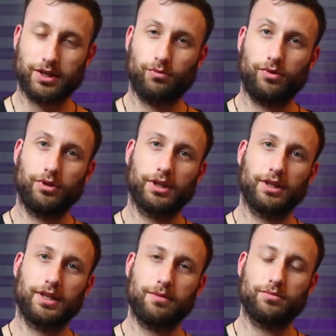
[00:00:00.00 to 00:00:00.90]
and we'll look
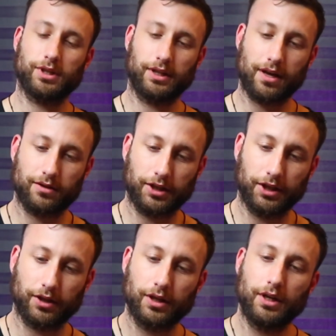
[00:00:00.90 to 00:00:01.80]
at them together
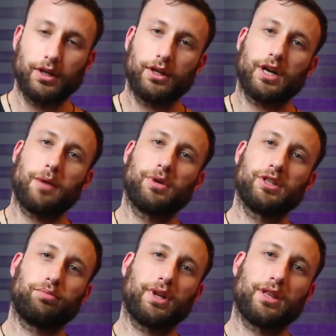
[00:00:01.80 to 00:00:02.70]
here. I'm going
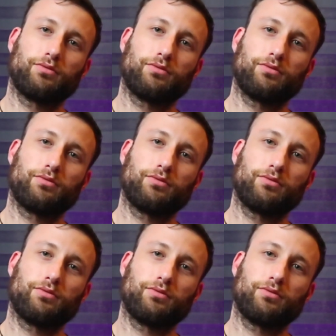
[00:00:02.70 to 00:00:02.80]
to play the